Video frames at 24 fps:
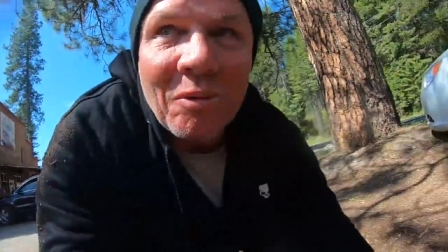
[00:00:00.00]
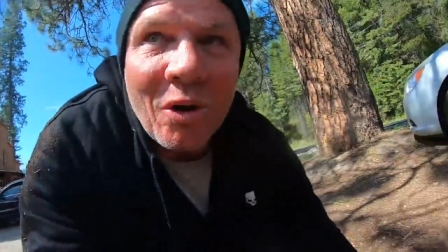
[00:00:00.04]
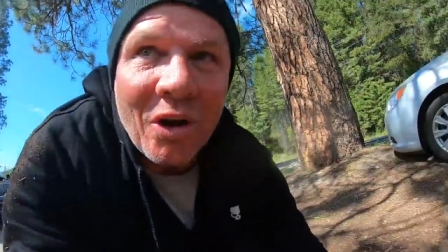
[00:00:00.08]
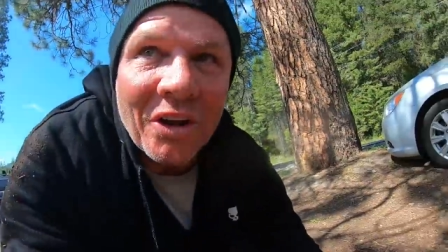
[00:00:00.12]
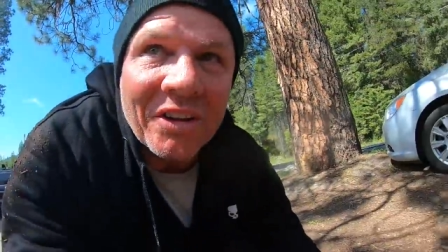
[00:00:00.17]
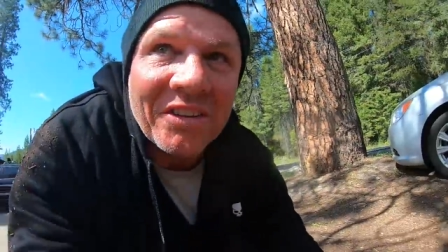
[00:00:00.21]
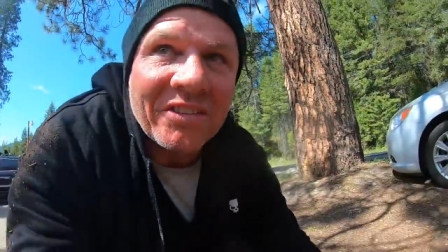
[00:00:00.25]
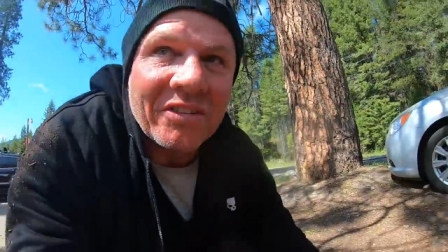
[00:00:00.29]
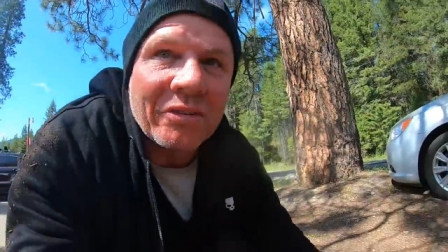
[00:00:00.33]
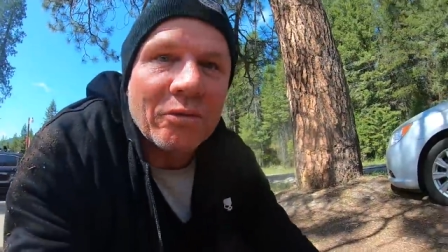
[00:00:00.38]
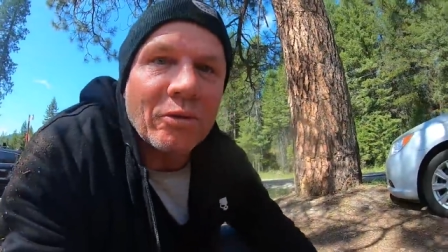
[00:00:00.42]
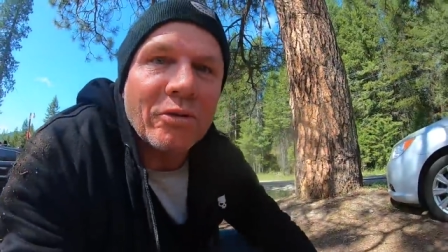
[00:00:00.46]

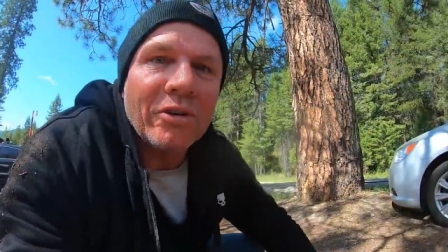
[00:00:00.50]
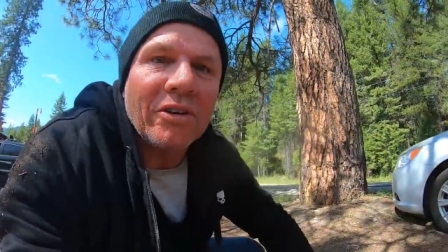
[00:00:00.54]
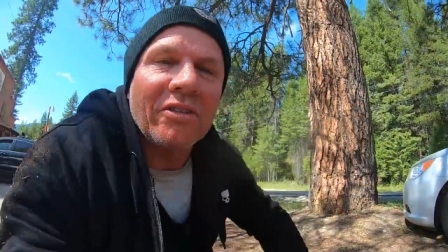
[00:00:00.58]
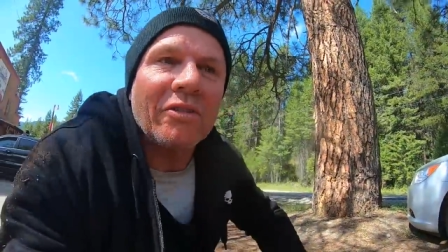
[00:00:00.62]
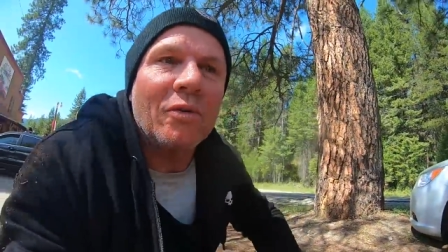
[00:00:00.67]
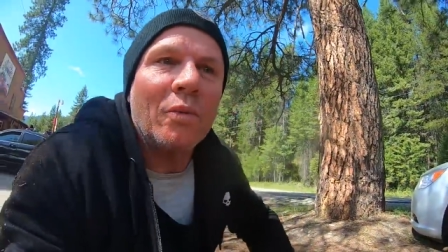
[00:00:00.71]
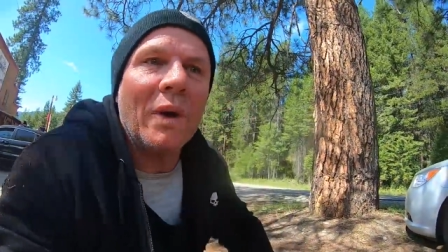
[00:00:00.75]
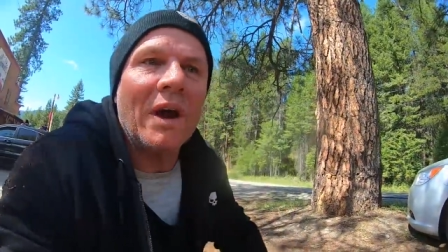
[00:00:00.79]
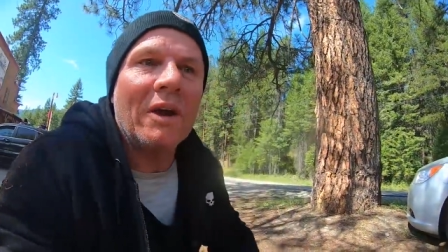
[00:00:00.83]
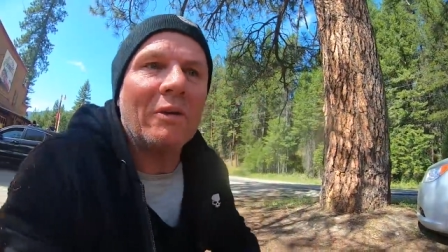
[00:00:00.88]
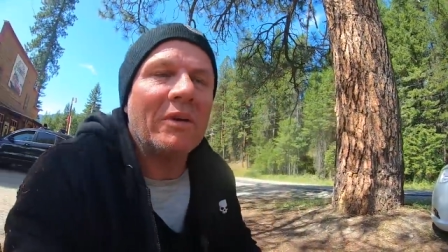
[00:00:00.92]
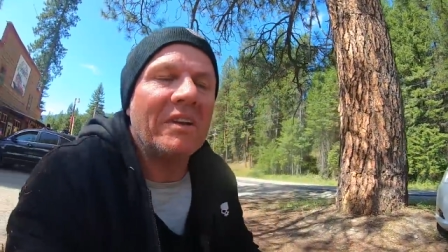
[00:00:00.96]
Mine's through to
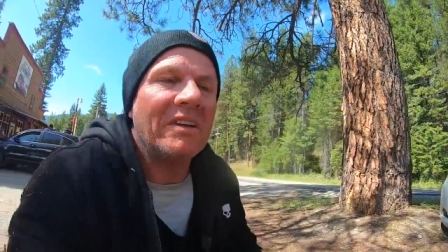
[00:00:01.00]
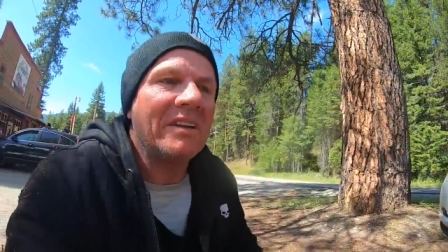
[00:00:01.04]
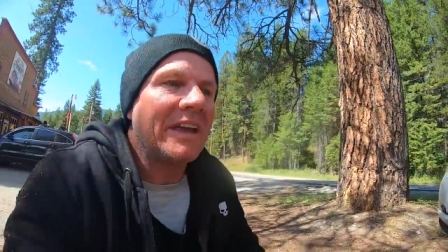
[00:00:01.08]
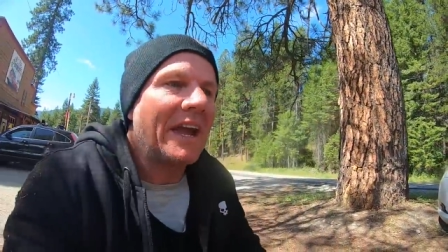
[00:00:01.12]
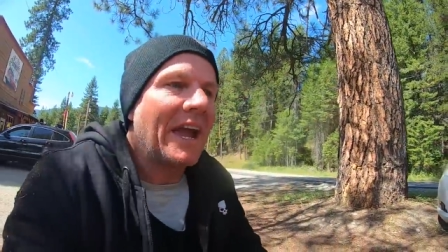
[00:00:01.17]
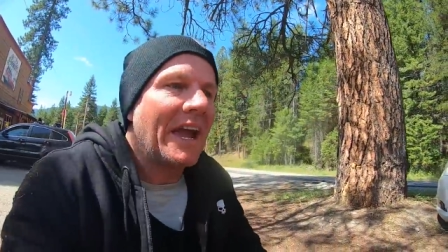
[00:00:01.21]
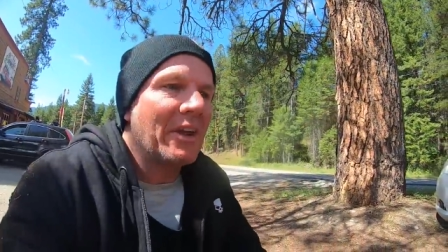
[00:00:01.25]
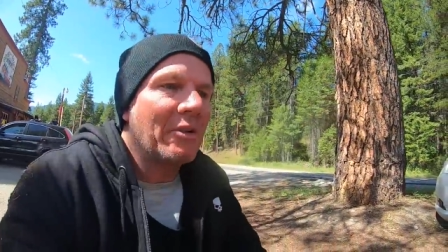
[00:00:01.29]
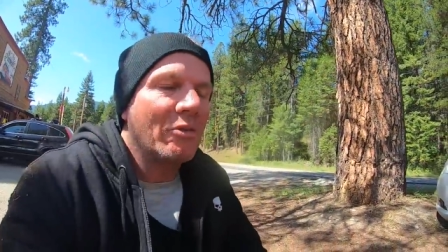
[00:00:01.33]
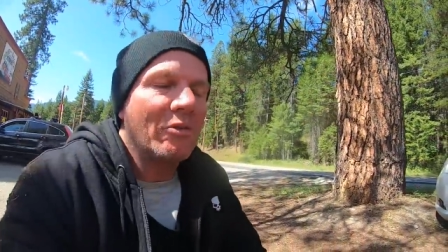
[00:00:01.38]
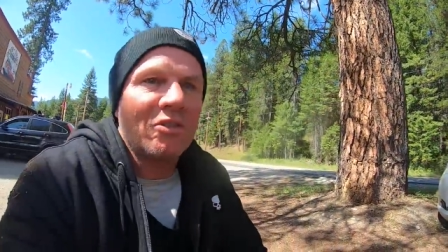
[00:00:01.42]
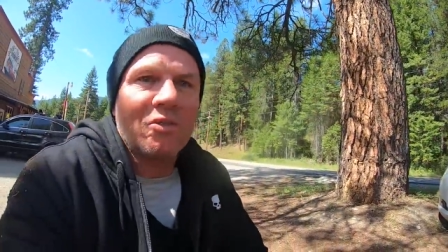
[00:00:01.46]
the wear
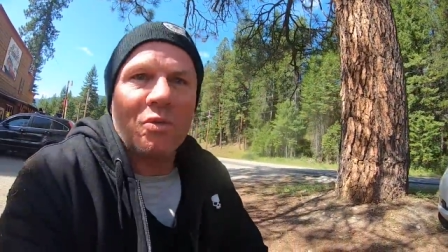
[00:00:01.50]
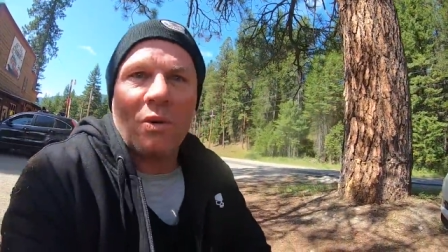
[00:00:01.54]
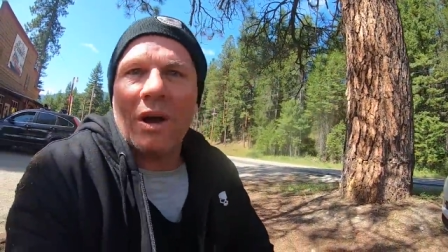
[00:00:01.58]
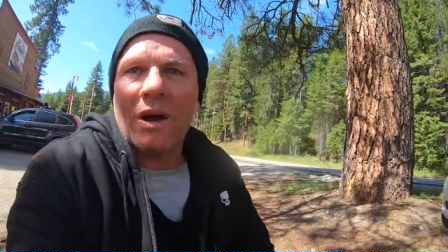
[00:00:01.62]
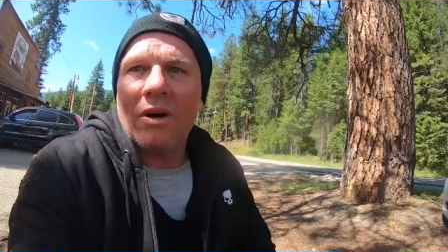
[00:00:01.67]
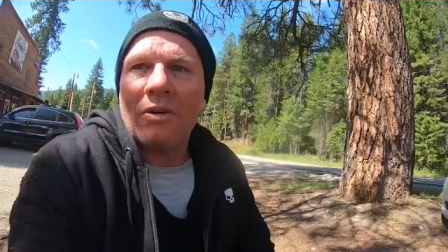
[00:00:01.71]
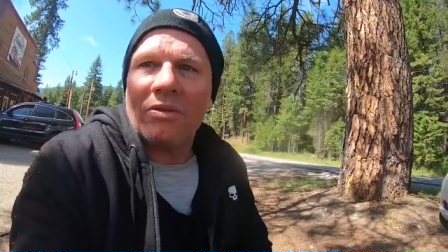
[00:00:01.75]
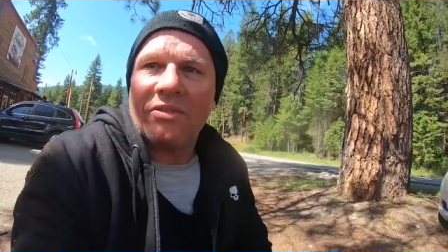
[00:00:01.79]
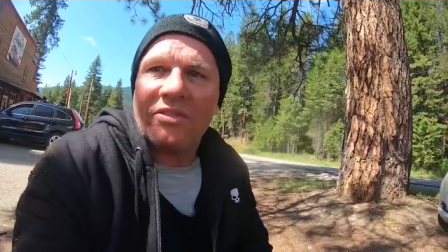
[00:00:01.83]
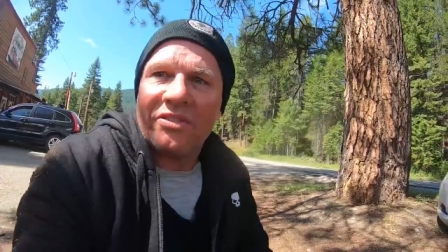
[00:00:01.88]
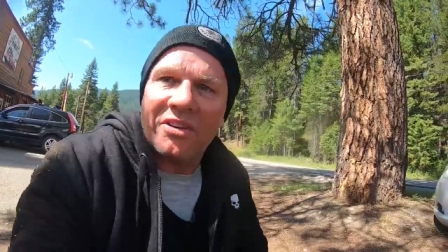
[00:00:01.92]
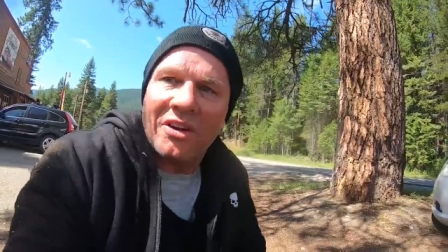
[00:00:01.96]
indicator as
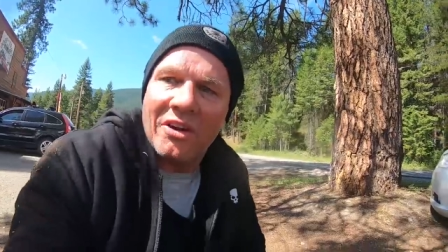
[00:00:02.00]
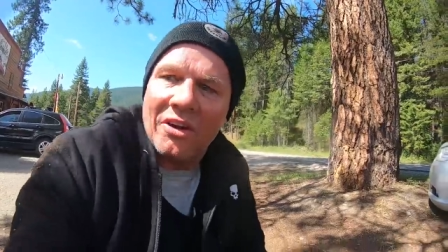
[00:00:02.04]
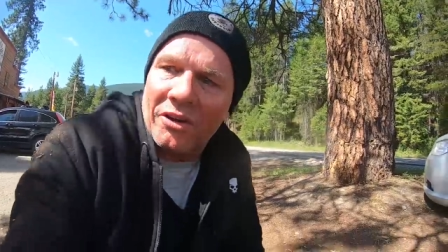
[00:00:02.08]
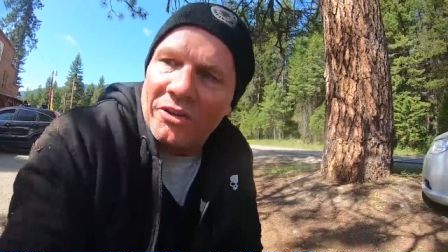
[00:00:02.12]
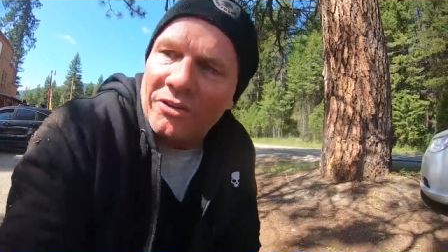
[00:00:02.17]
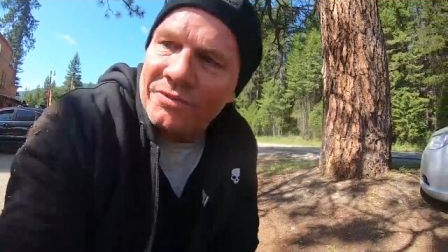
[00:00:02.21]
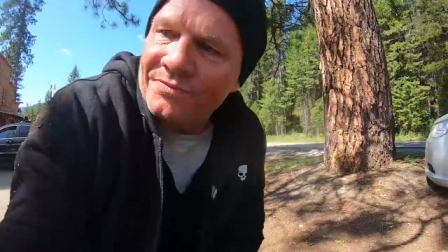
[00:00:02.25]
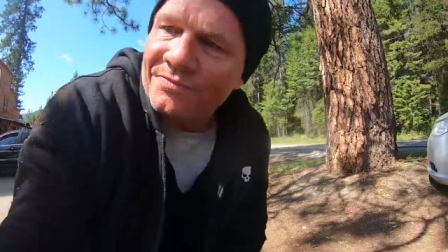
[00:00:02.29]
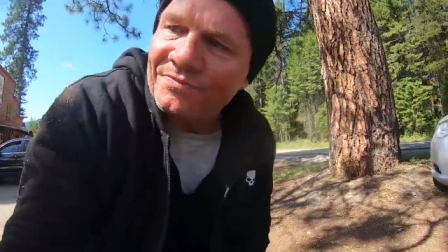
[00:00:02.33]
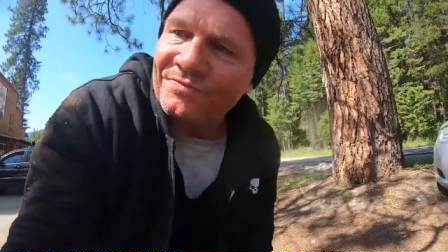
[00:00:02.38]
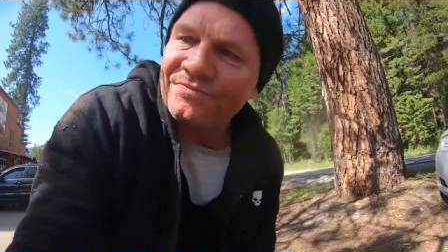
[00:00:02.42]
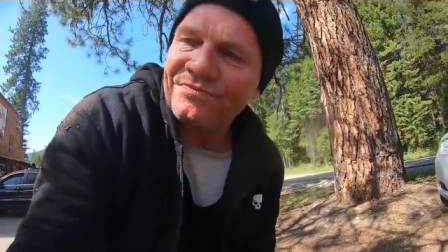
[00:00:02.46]
well,
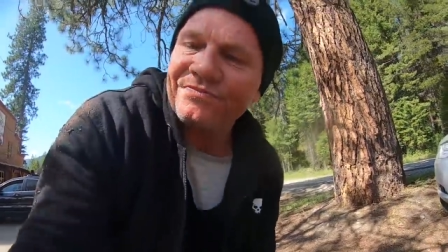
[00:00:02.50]
so